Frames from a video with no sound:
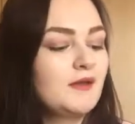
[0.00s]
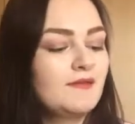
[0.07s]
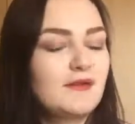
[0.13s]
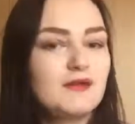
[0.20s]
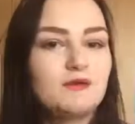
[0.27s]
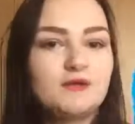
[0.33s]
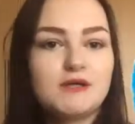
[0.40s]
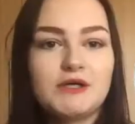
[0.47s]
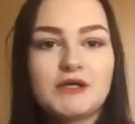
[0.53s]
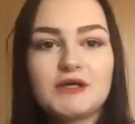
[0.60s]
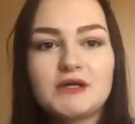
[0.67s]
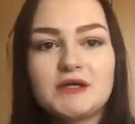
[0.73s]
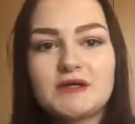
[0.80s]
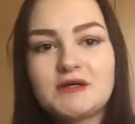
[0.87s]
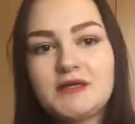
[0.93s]
they don't
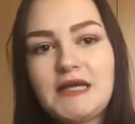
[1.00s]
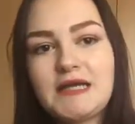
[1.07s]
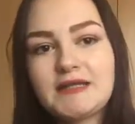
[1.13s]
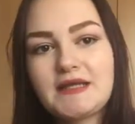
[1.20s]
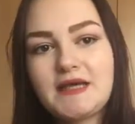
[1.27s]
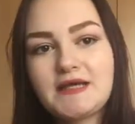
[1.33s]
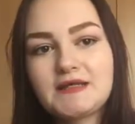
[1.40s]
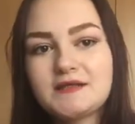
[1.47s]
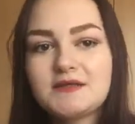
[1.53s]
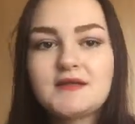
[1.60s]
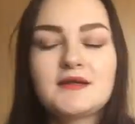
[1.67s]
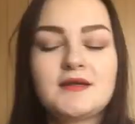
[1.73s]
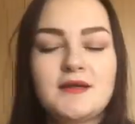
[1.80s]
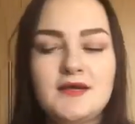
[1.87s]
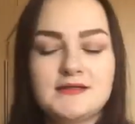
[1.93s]
look like that,
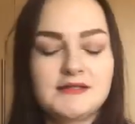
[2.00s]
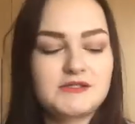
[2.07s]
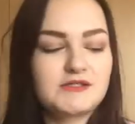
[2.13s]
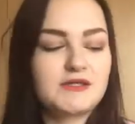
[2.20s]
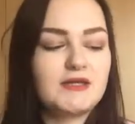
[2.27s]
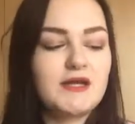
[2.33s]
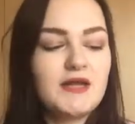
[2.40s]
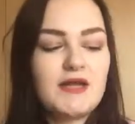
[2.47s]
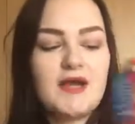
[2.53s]
essentially.